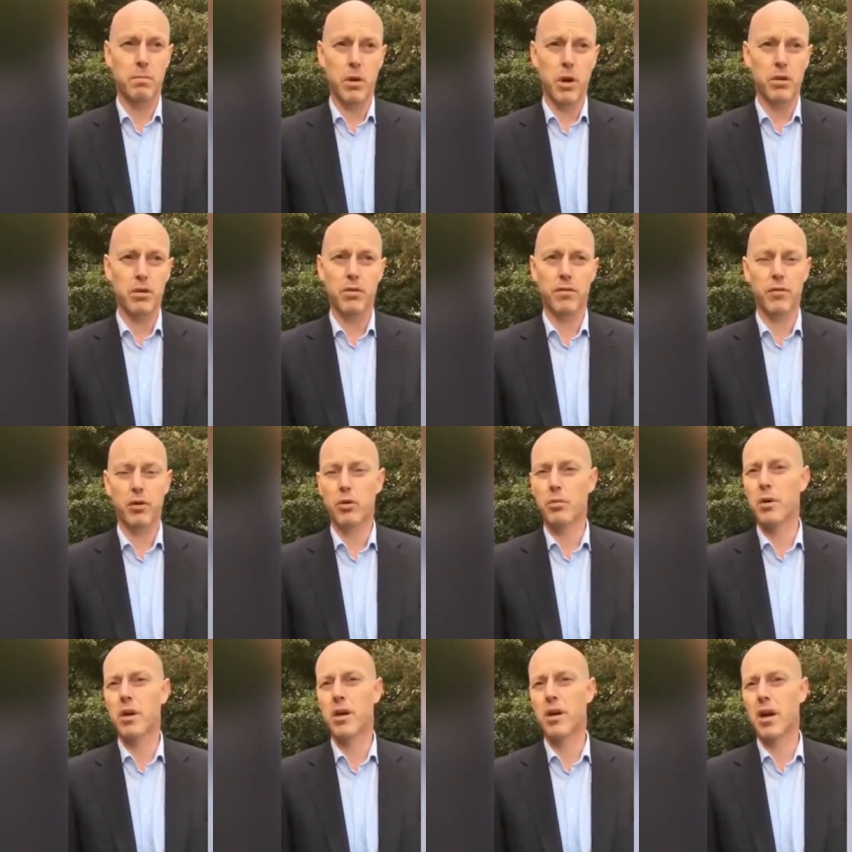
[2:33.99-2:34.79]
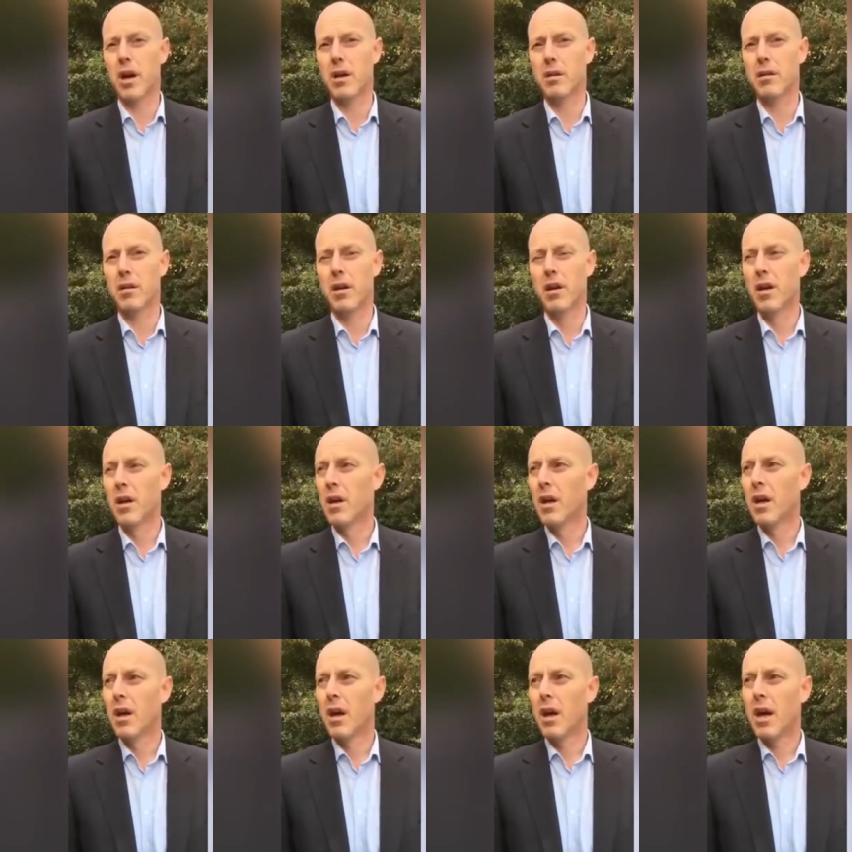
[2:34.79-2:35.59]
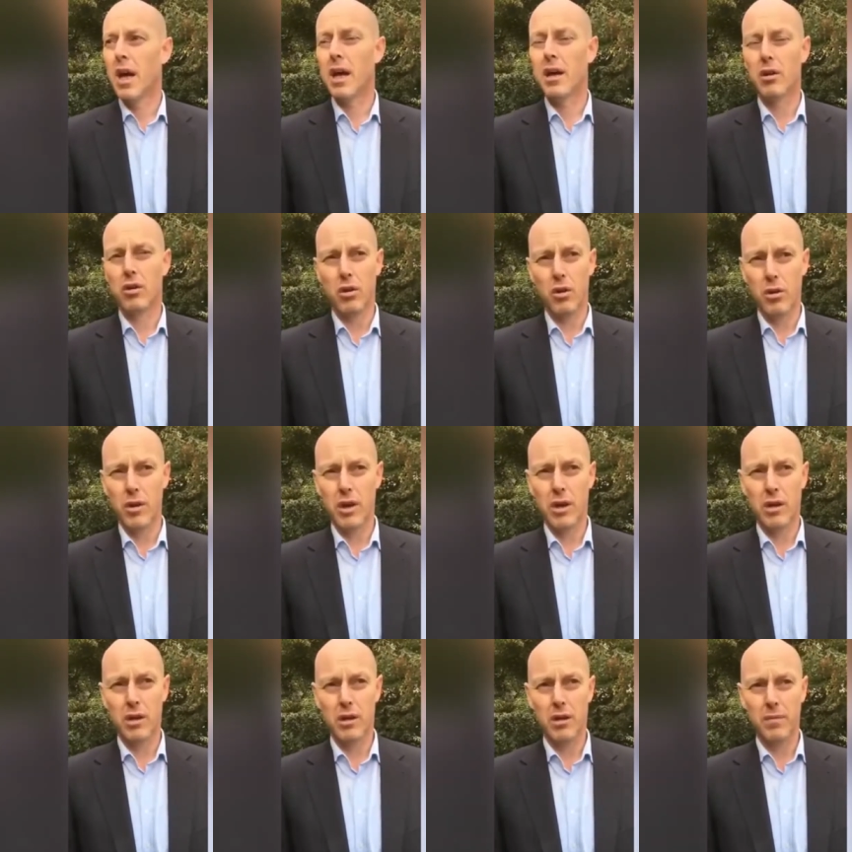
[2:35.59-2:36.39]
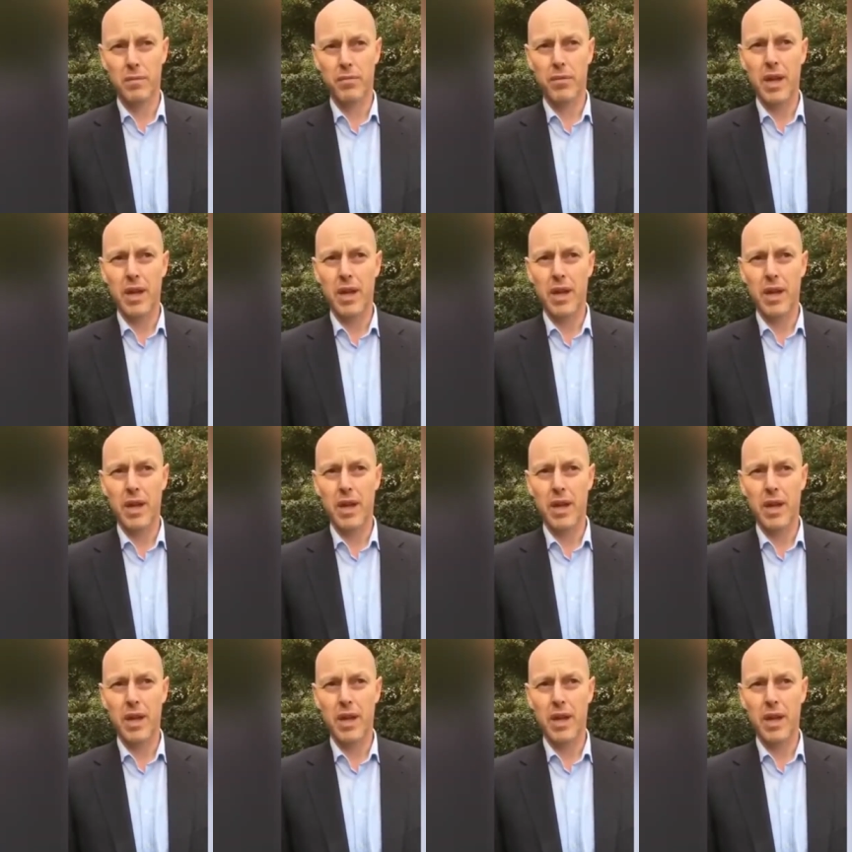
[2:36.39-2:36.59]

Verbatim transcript: part of humankind ignoring